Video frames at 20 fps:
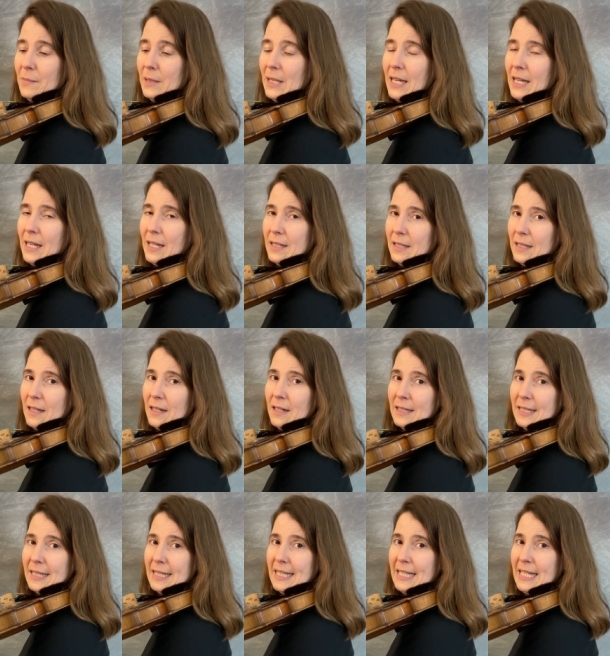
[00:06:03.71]
plays
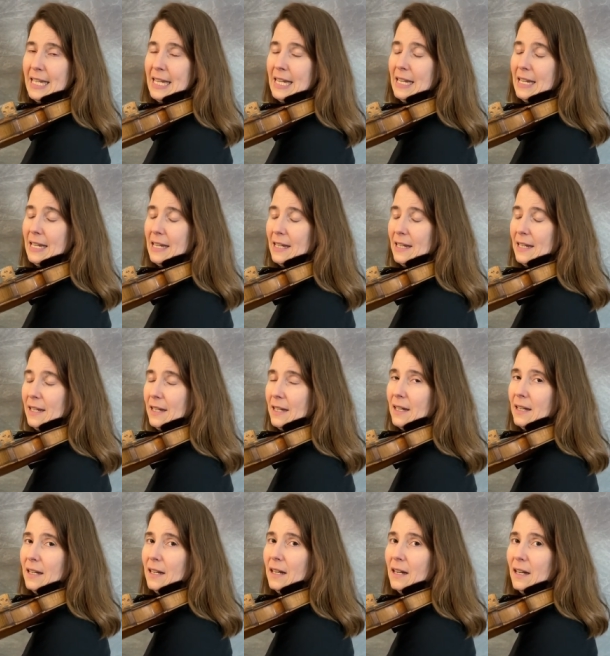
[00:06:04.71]
a C
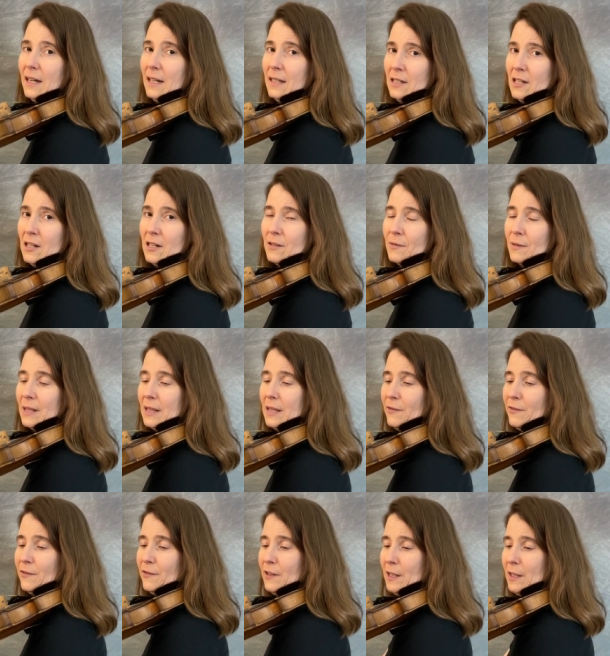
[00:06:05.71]
along with
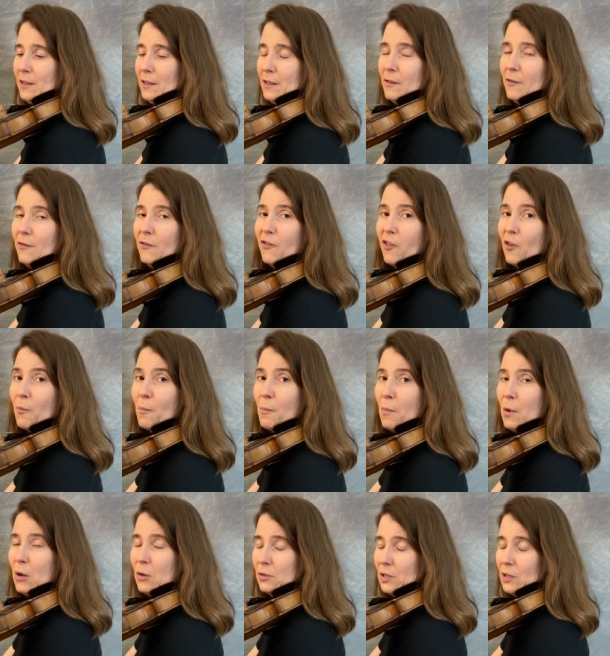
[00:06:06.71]
the fill for
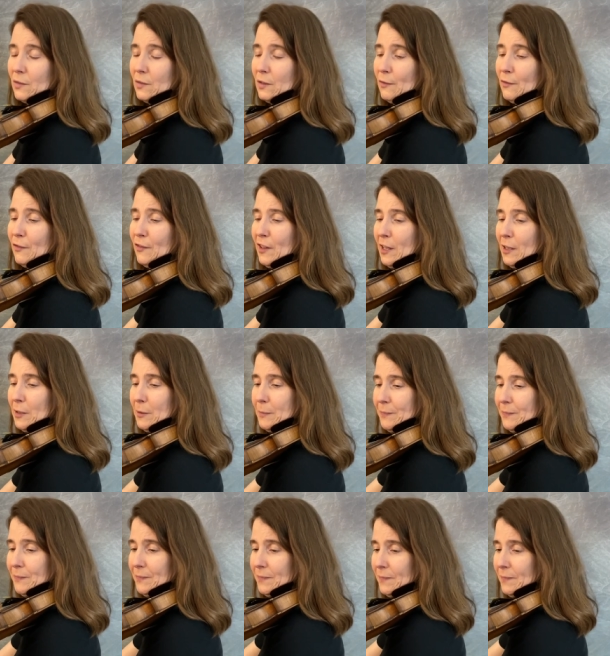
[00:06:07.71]
most of the fill.